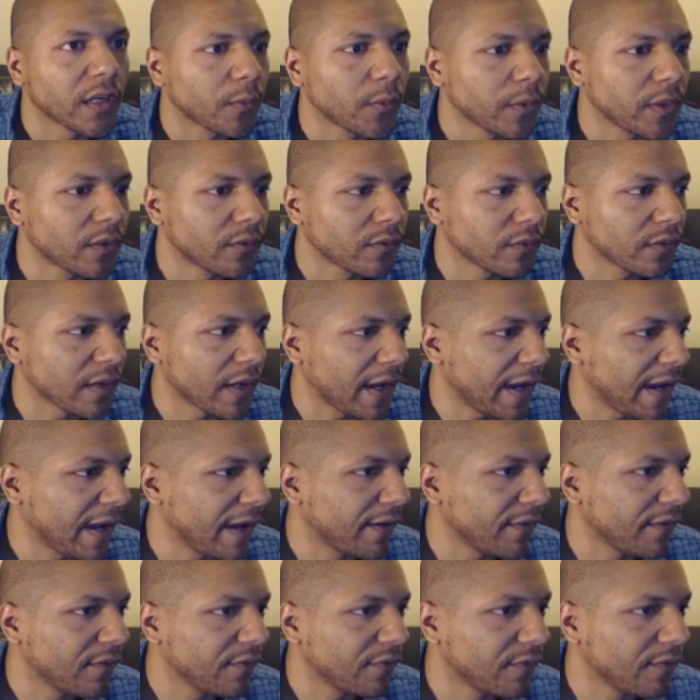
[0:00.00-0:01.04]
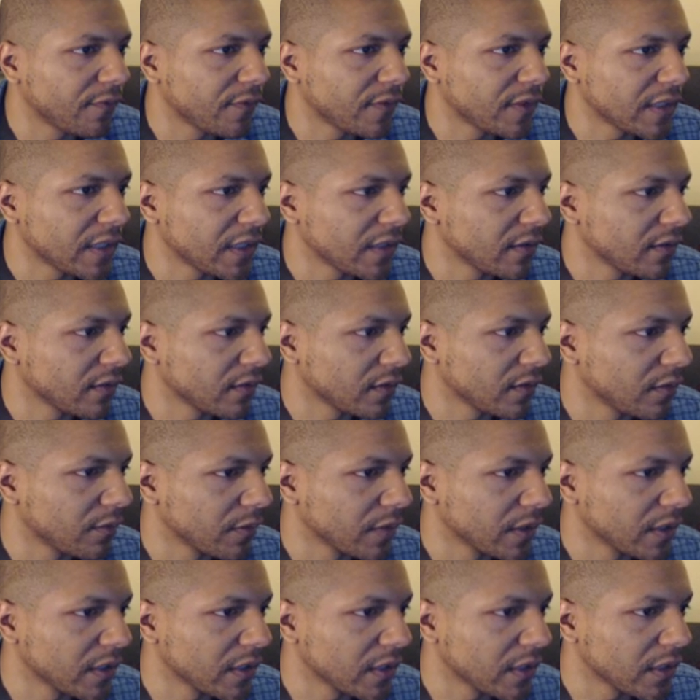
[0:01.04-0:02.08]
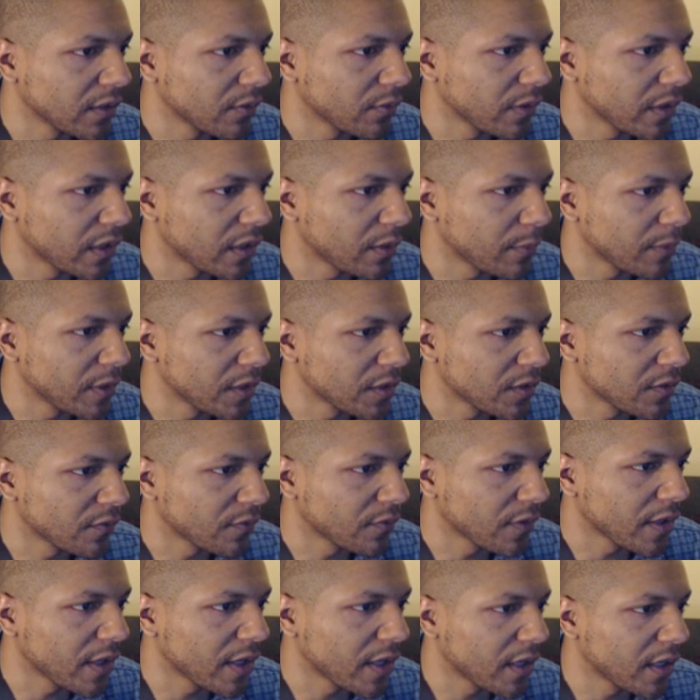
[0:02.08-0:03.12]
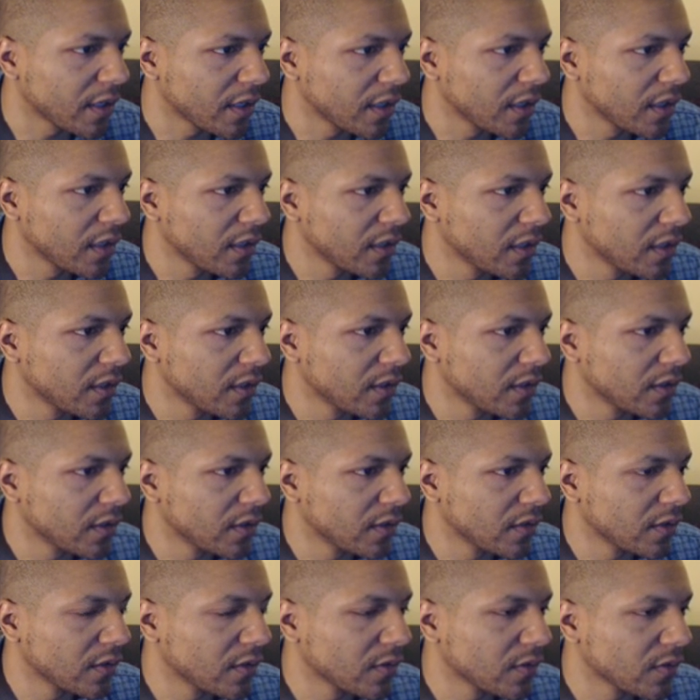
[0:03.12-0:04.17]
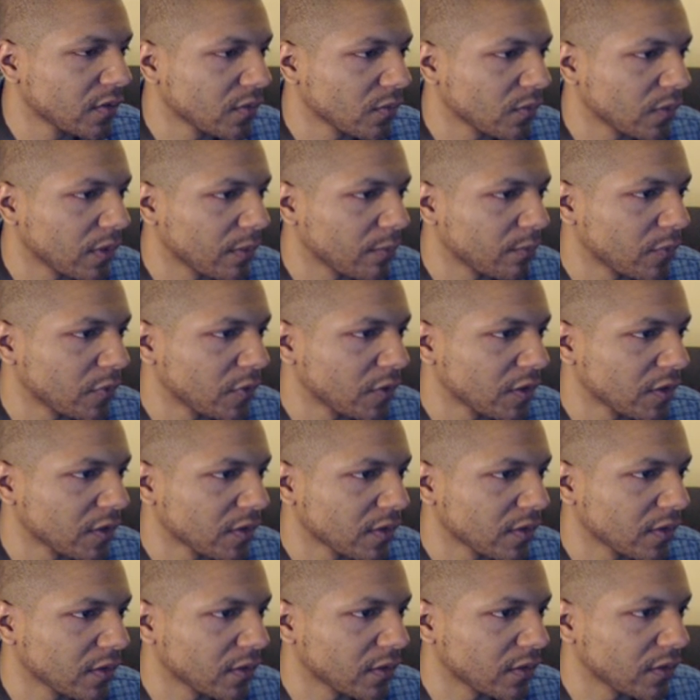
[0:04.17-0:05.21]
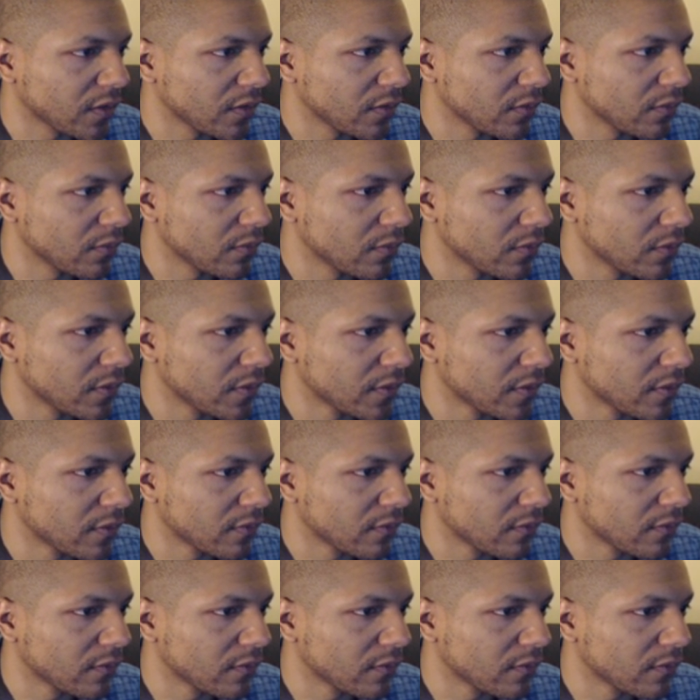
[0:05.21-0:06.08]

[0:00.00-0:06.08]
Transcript: we don't have, technically right now, an animation for that. So I'm just going to use